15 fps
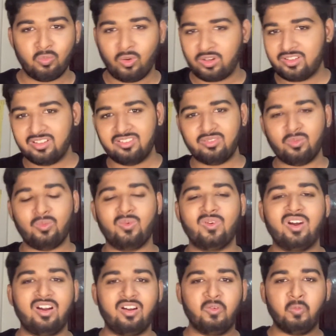what,
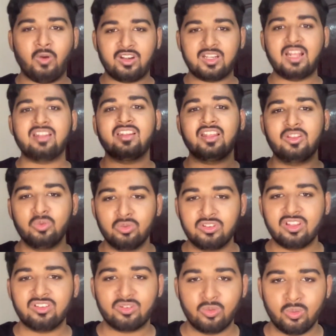what are the
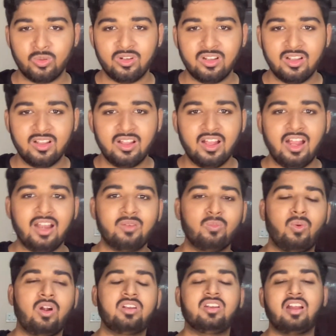user's goal and
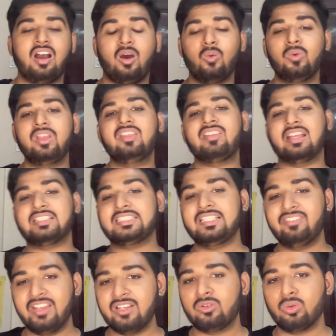what, how he is
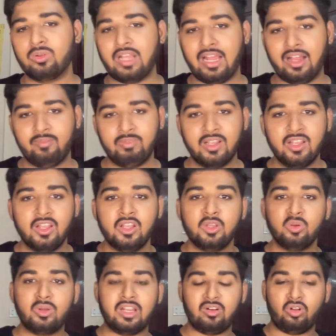achieving through the app,
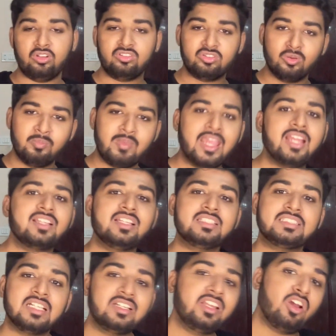you can also make the
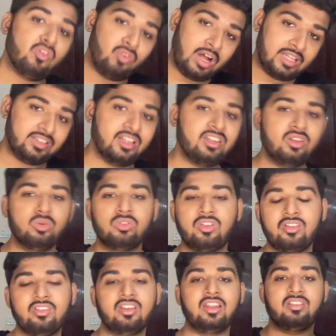journey of other
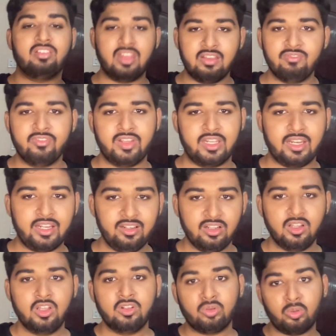users in the same way, right?
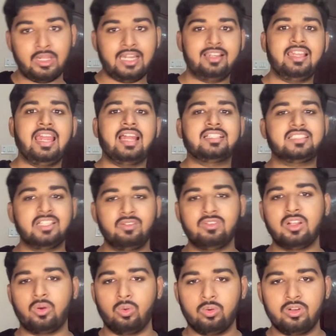So that they achieve
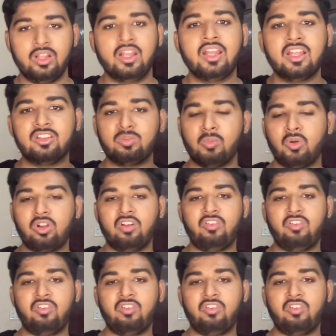the goal. It's more